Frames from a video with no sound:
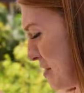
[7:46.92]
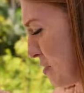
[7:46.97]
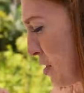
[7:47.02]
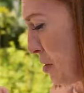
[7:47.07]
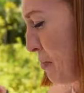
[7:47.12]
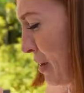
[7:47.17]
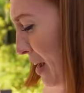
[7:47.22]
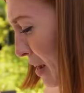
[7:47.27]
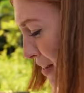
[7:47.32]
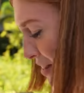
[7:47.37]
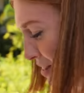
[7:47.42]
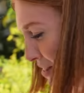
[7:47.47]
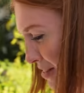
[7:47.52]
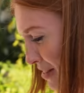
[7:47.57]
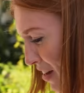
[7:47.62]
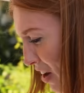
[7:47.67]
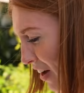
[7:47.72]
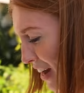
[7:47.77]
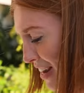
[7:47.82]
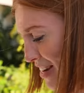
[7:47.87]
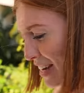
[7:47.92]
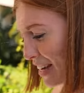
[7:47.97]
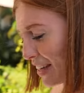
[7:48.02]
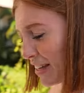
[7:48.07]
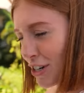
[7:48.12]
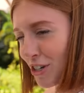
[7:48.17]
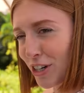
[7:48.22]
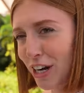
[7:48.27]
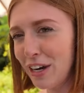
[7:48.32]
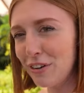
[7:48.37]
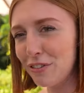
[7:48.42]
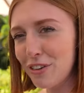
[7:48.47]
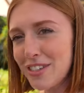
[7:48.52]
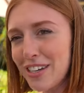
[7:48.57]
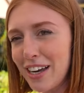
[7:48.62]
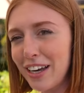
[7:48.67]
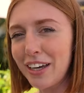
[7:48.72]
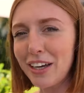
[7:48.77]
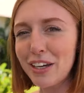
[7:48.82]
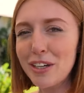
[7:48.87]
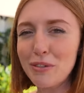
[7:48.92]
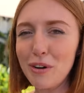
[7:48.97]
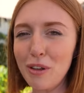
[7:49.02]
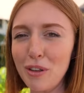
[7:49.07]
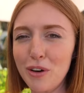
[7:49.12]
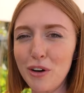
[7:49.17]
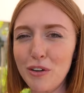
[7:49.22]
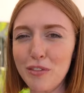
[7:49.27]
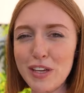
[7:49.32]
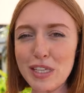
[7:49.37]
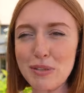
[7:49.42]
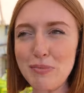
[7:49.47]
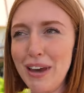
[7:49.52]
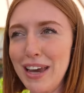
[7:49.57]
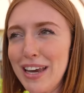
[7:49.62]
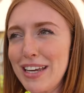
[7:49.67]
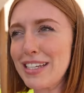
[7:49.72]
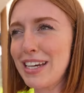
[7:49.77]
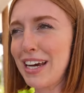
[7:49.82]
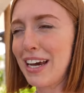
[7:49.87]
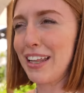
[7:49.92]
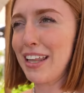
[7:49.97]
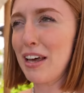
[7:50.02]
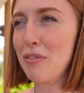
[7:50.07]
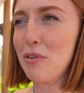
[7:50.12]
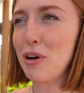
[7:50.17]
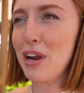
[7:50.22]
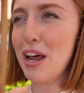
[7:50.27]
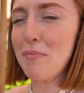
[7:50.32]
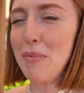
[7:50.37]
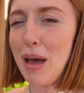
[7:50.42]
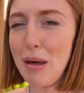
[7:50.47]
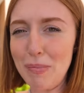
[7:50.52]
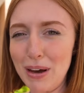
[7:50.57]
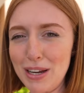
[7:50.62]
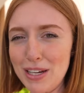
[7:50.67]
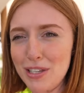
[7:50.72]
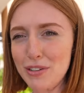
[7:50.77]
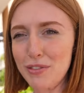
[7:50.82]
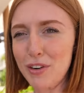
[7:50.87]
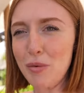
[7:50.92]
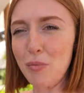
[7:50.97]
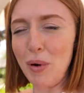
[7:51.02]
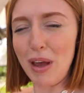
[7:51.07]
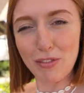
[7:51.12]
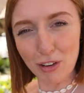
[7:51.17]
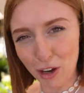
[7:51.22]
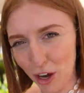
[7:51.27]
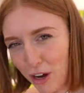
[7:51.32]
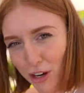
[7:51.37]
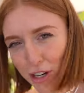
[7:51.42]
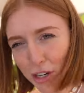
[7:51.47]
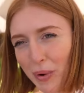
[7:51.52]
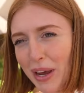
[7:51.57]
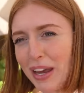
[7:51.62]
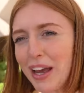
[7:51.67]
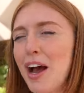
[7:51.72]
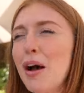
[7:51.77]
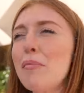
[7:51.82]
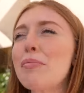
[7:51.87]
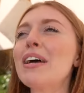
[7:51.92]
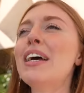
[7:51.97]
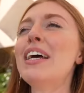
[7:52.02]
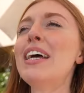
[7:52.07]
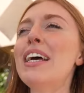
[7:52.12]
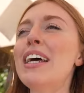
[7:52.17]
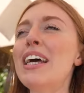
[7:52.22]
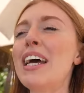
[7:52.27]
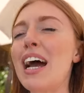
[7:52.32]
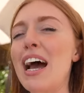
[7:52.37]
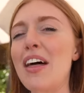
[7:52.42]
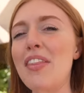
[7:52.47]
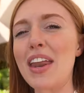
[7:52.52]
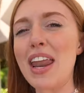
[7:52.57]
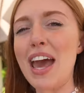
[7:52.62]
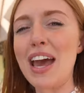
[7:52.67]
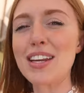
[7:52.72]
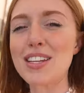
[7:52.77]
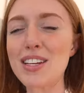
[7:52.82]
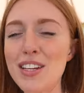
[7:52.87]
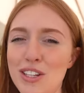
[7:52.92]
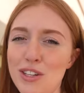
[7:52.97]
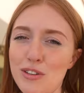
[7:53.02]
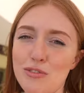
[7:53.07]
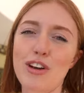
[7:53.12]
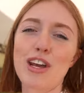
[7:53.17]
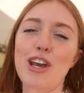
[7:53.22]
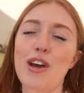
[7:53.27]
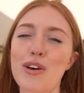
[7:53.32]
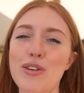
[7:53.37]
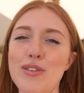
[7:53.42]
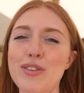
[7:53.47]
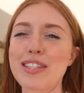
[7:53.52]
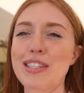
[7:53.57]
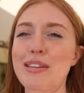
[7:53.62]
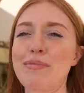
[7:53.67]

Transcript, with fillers: So I'm like hiding in the shade for a second while the coffee's made and then we'll um, head back to the room, wait for Coda to wake up and then head to Rico's.